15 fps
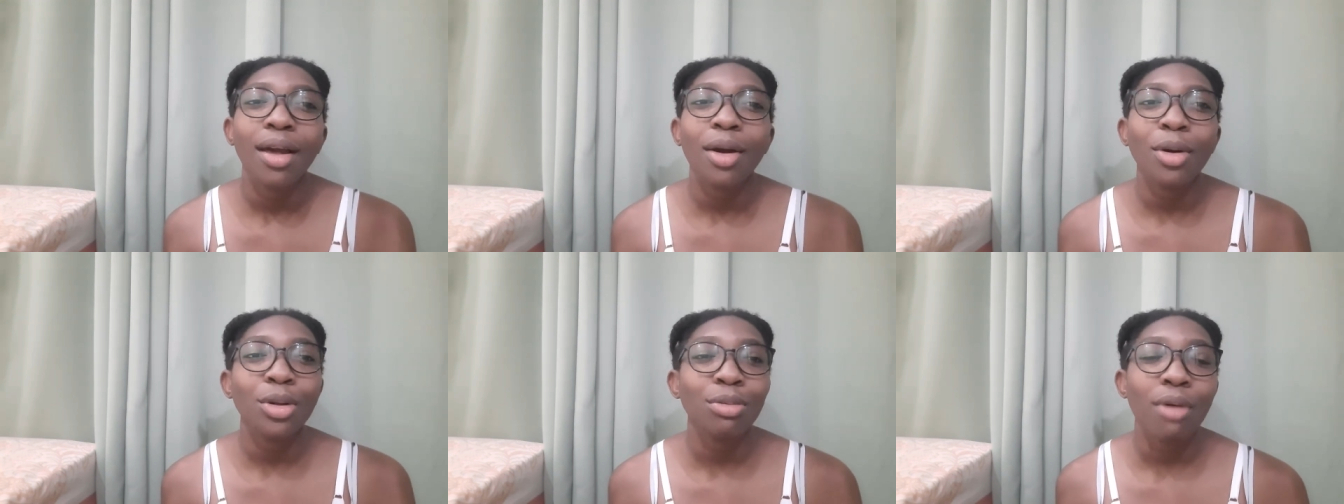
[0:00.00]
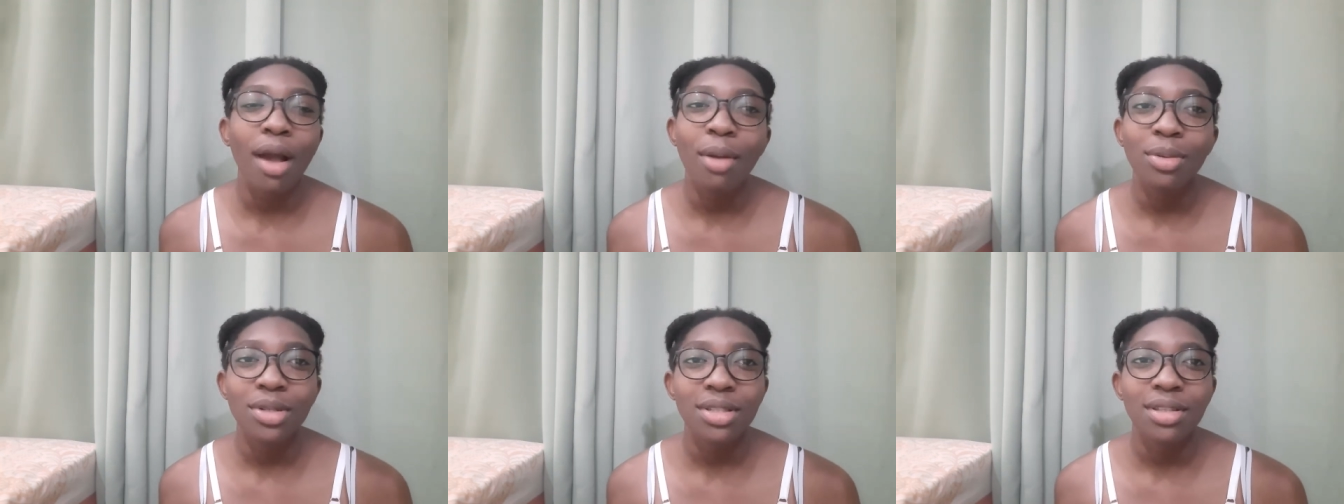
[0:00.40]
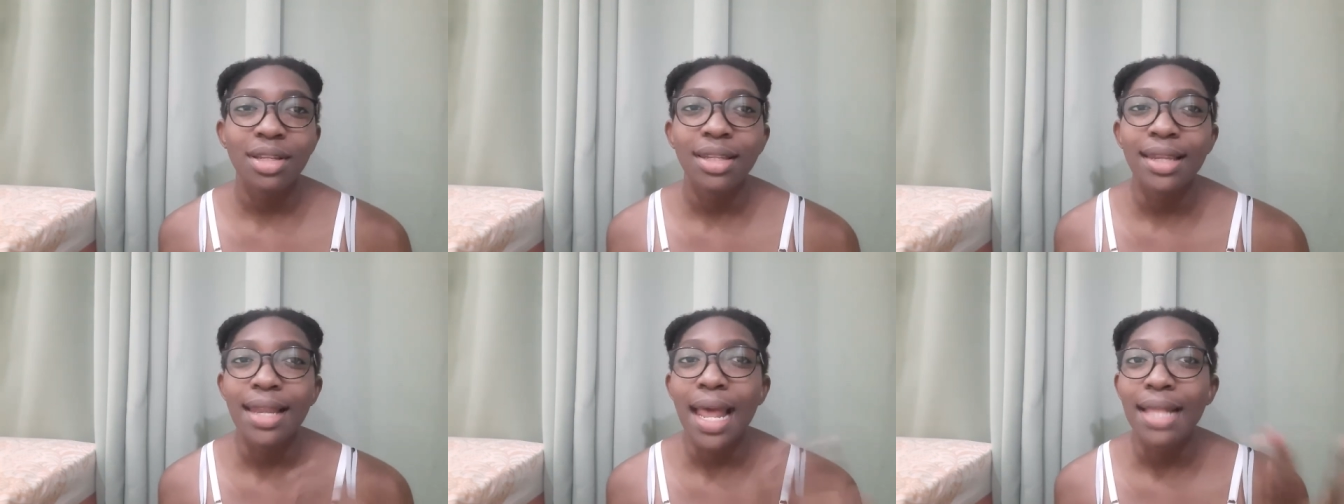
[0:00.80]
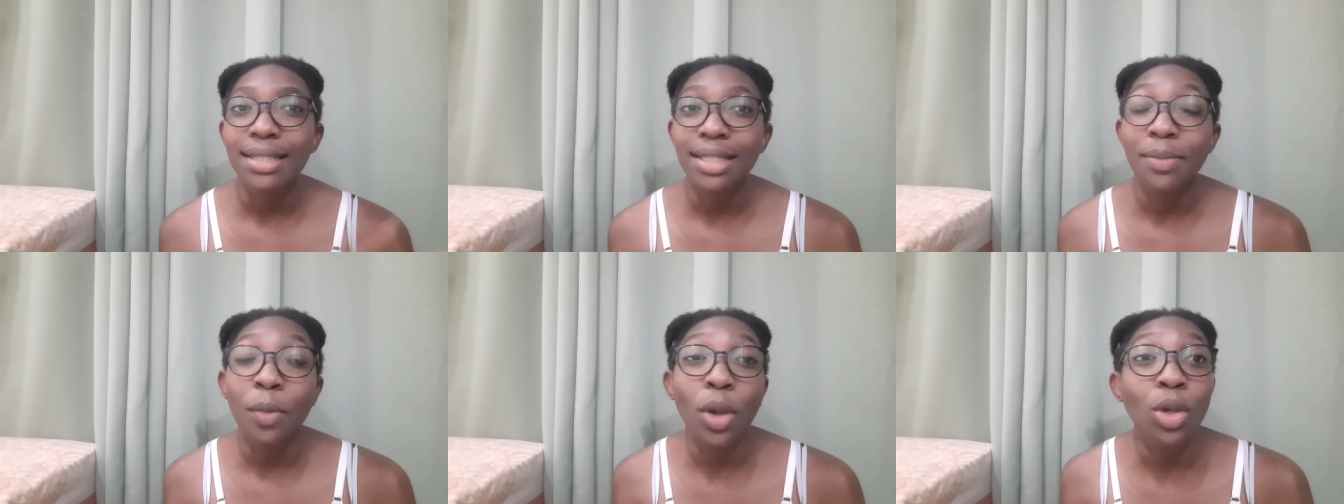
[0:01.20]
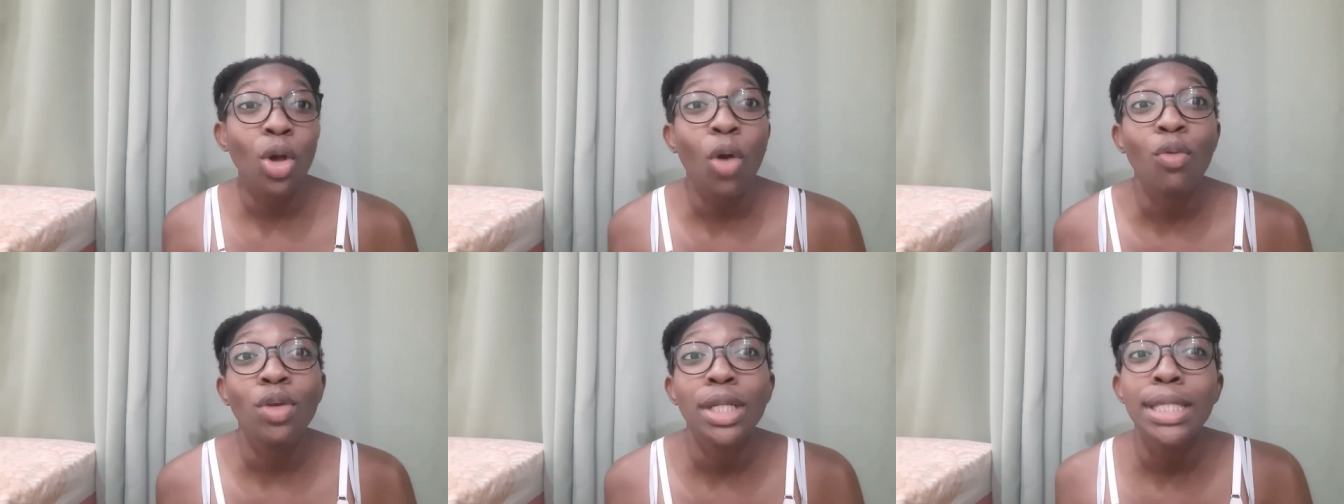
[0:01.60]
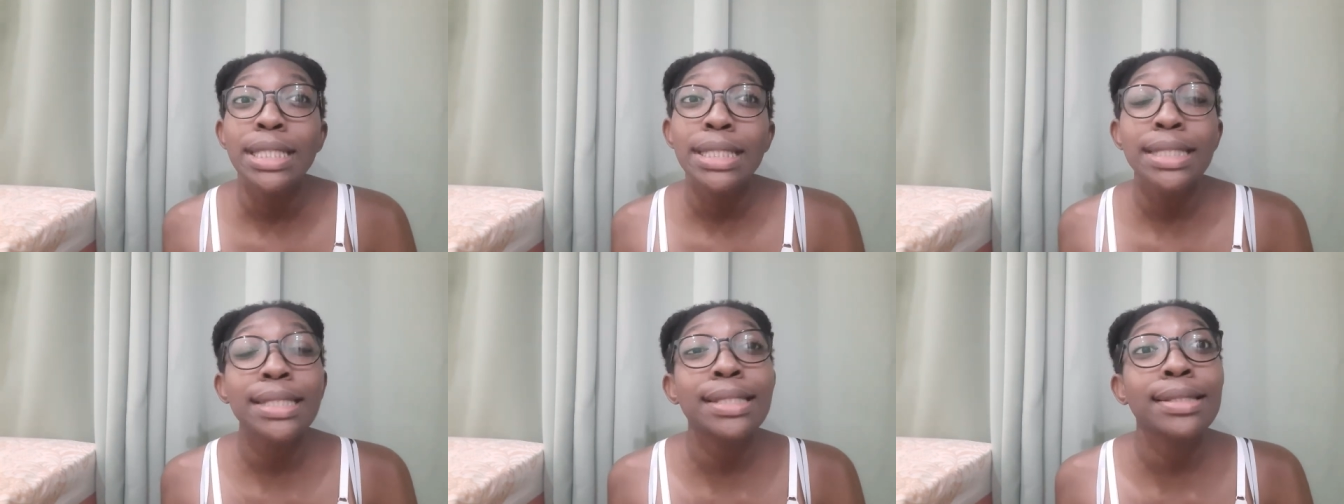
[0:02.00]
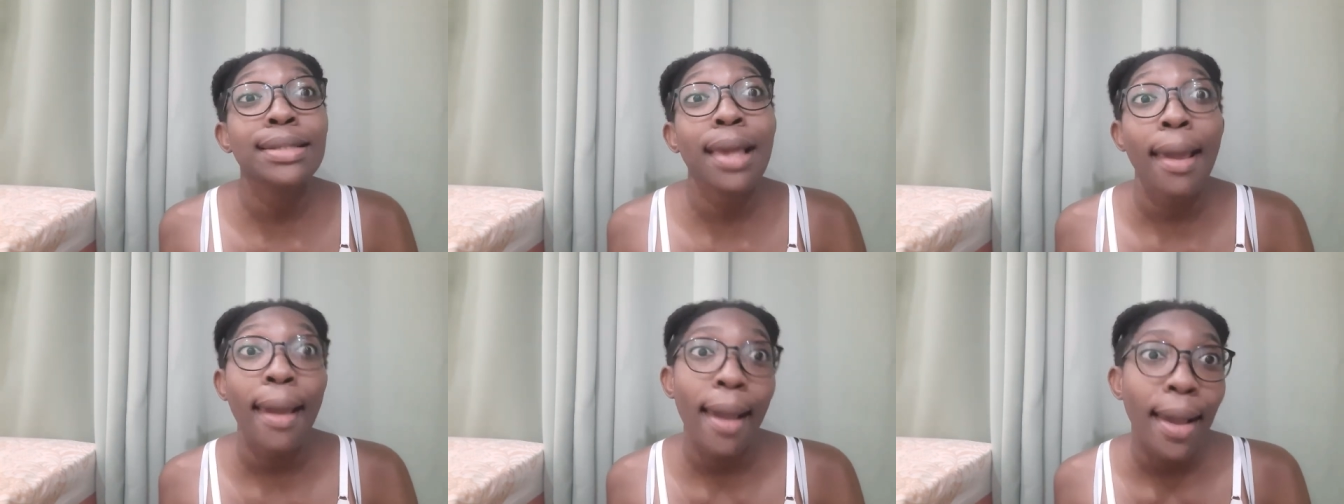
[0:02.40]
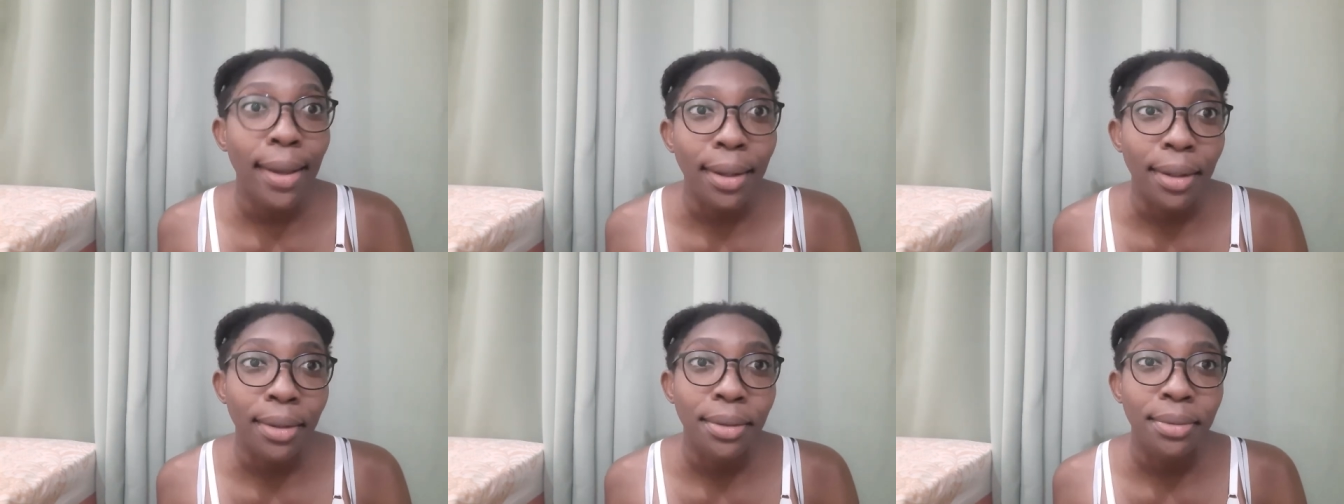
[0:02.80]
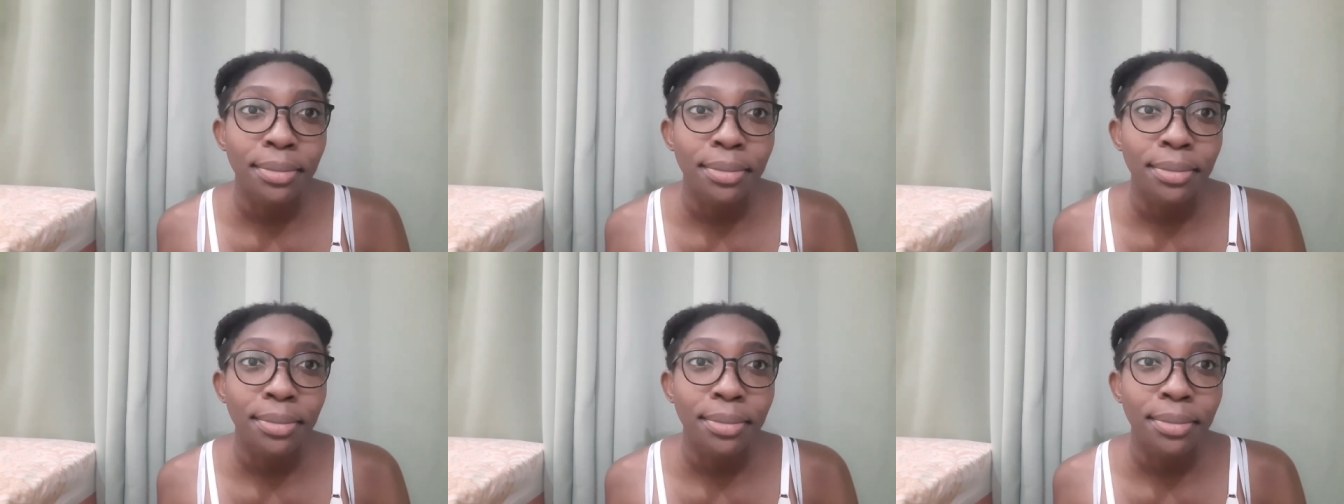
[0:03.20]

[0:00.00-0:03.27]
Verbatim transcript: although I was studying acting, but it got really scary.